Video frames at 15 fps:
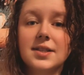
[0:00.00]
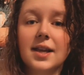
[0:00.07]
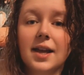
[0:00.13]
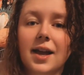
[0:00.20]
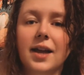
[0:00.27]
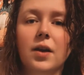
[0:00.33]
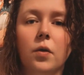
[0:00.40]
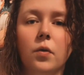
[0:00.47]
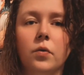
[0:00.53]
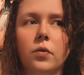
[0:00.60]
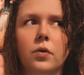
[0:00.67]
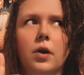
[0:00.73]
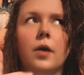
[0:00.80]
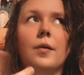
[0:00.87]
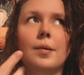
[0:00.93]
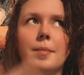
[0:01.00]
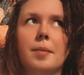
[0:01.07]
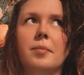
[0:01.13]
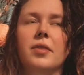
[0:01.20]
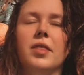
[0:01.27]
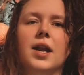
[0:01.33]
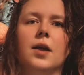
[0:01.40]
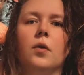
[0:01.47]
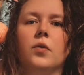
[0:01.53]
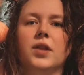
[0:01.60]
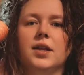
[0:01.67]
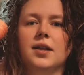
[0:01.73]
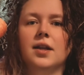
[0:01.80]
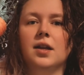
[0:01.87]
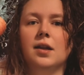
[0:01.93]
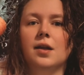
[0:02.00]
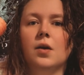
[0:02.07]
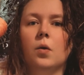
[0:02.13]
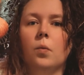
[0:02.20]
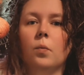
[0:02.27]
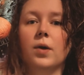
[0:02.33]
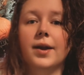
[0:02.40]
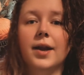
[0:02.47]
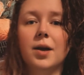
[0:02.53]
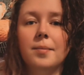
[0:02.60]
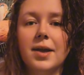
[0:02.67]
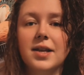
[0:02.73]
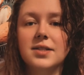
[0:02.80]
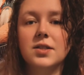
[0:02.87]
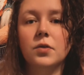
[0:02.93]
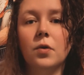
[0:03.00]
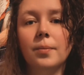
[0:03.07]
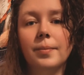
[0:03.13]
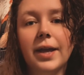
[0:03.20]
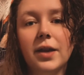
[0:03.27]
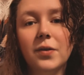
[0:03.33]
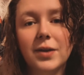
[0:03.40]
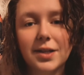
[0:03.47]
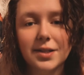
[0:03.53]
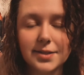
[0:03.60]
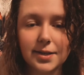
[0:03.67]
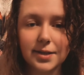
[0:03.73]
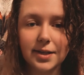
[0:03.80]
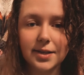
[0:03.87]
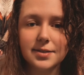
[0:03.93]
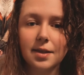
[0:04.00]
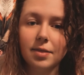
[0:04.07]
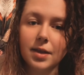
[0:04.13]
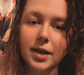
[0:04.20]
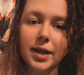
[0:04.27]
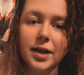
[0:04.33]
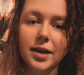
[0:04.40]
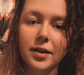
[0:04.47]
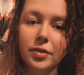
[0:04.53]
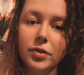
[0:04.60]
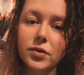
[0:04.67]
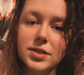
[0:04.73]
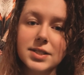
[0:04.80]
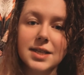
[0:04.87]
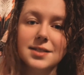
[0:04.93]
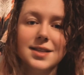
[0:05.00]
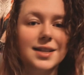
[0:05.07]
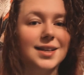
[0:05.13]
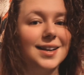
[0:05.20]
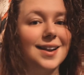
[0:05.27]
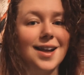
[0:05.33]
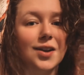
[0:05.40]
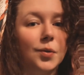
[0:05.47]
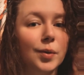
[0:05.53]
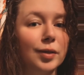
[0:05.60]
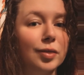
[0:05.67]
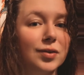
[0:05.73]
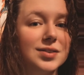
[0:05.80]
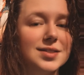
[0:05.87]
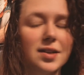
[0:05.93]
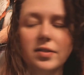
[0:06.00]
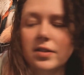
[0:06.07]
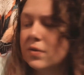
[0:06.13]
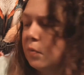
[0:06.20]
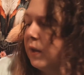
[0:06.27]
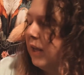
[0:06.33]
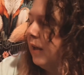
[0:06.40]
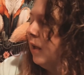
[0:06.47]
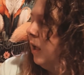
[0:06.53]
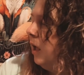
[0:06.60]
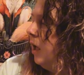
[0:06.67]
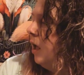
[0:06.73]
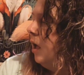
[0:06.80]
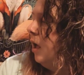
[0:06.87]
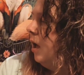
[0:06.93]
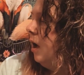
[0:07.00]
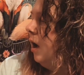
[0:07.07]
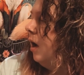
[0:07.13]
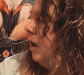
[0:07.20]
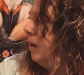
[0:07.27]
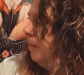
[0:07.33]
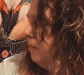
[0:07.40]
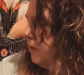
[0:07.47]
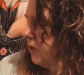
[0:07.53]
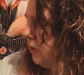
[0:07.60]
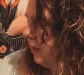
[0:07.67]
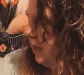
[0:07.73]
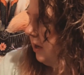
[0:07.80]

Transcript: that remember that I only did one hair mask. Normally I do it on Sundays and then again on Thursdays. I did not do it Thursday this week. So that